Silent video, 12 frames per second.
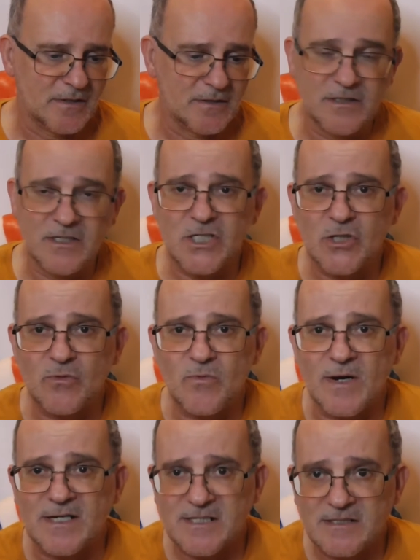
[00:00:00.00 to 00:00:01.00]
These
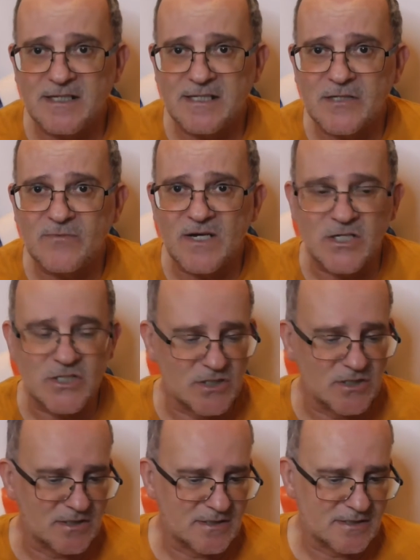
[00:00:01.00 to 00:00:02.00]

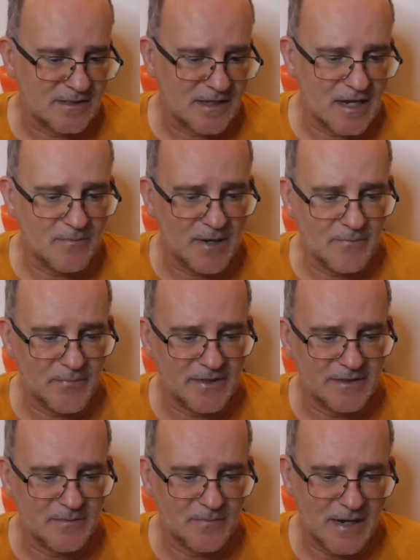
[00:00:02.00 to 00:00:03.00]
questions come up
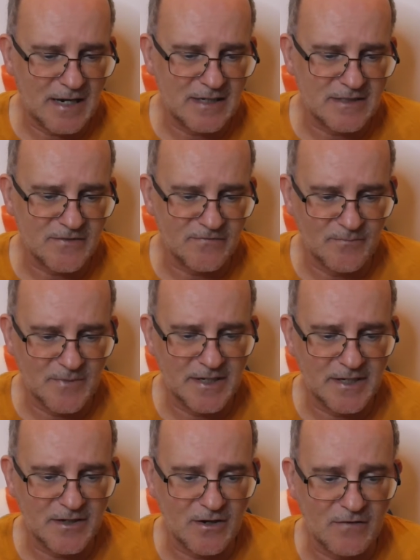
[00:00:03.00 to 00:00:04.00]
in the minds of
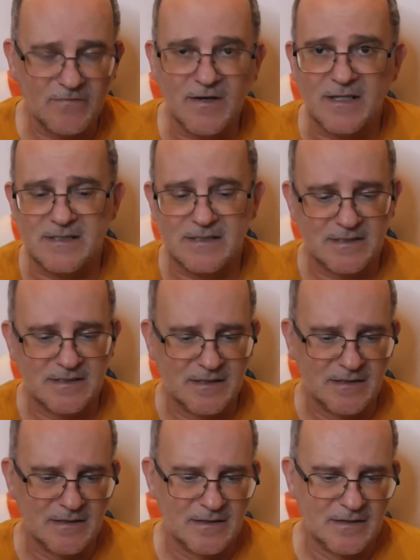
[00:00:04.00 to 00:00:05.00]
many of us.
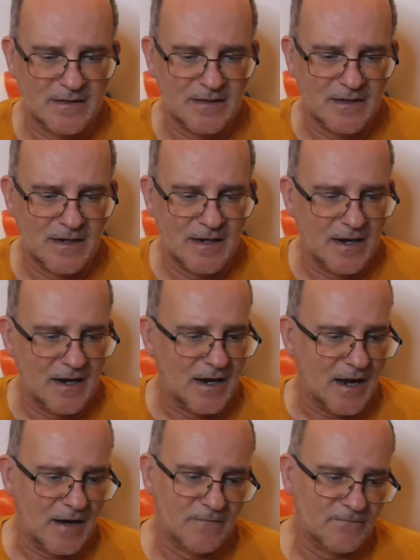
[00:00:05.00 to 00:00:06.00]

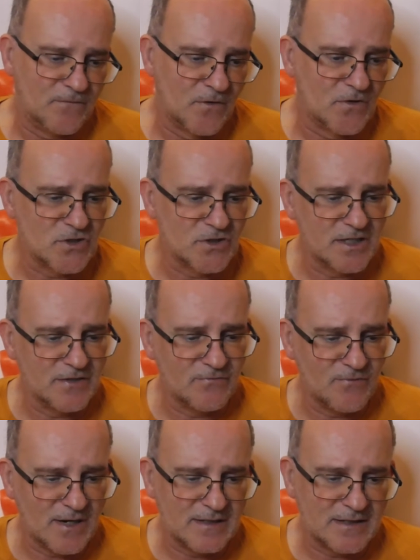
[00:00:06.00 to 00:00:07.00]
Unfortunately, if
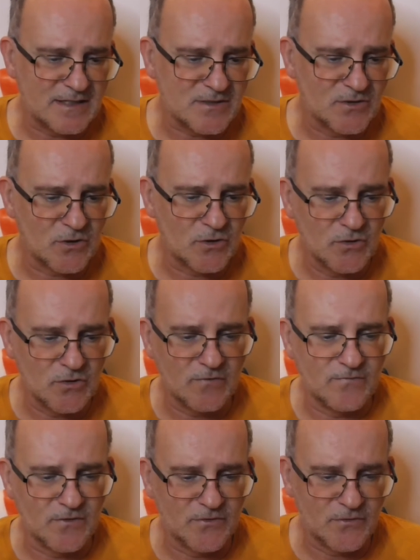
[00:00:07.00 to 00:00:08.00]
one does not look
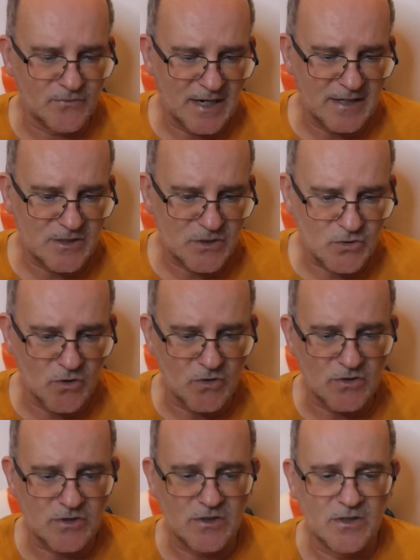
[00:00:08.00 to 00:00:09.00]
for the right
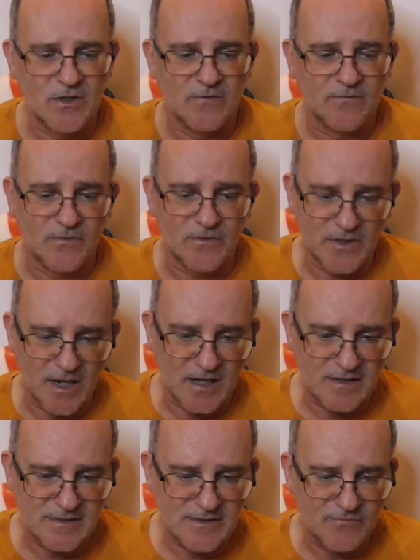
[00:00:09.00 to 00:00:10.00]
source for an
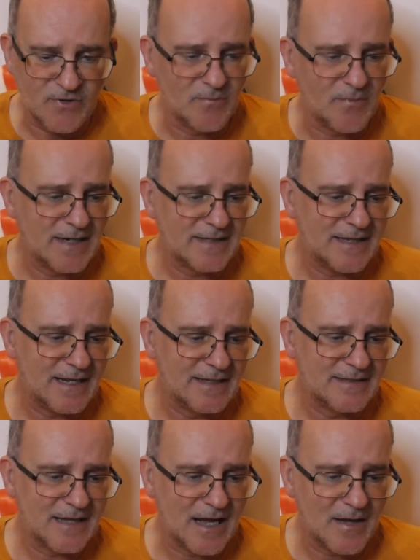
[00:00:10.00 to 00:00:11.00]
answer, one might
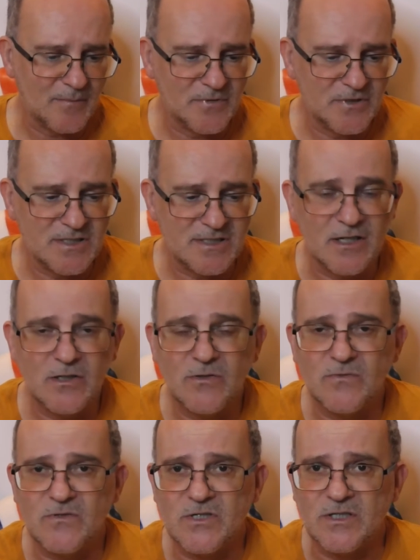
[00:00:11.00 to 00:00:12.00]
end up
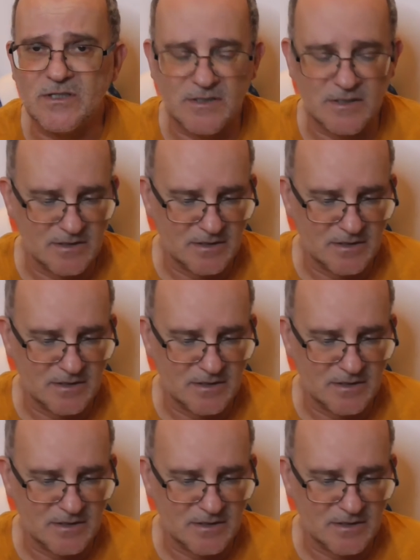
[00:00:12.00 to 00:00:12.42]
disillusioned,